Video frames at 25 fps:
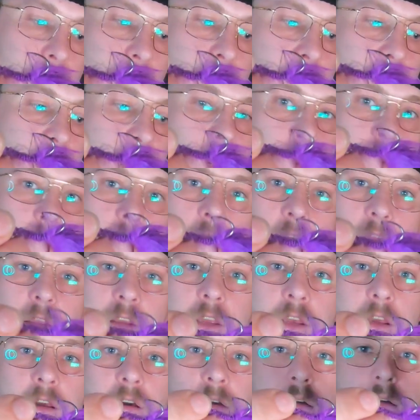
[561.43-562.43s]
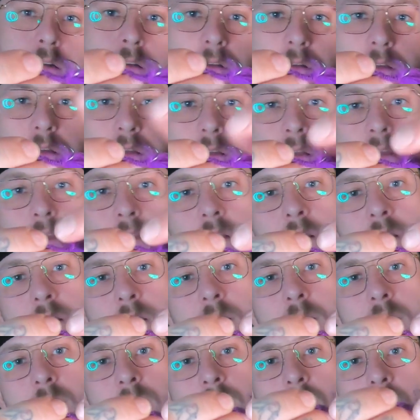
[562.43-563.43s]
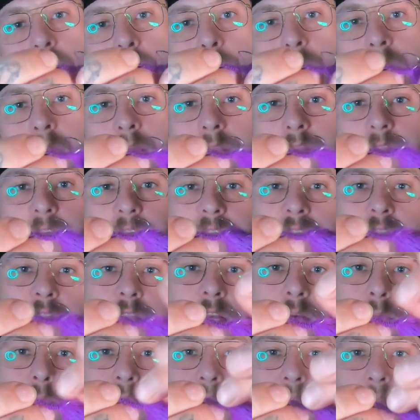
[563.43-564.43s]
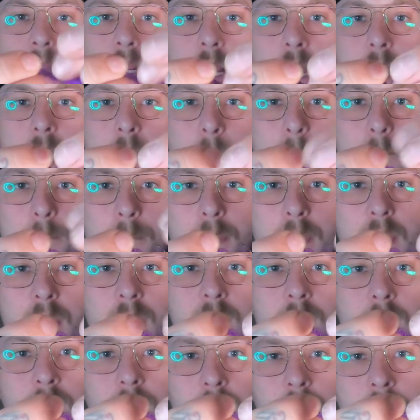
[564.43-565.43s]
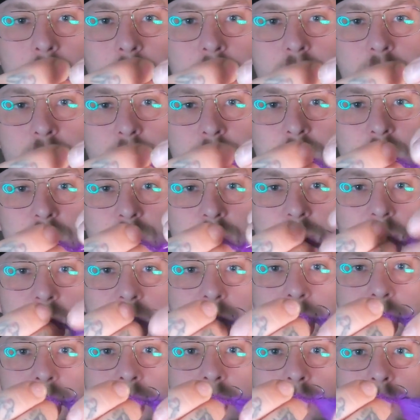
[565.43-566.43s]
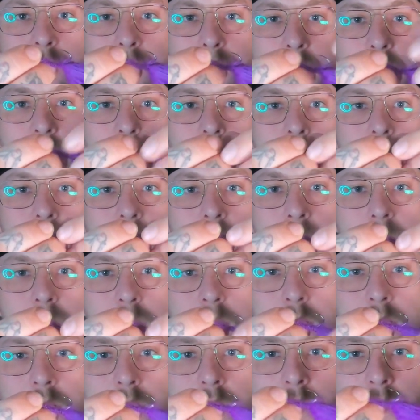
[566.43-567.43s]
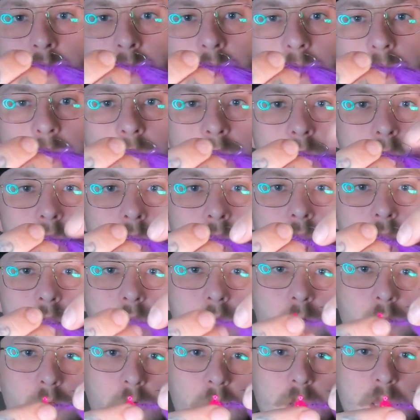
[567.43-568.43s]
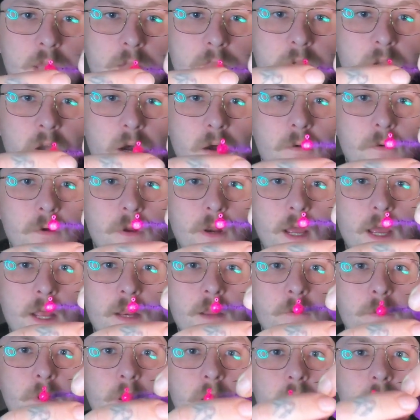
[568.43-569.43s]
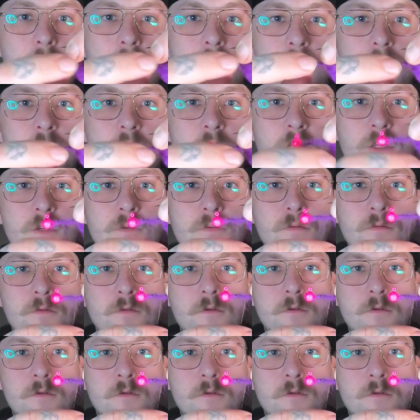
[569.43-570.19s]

Not ideal. I wanted this thing to be like a big old juicy streamer, but we'll keep going anyway, just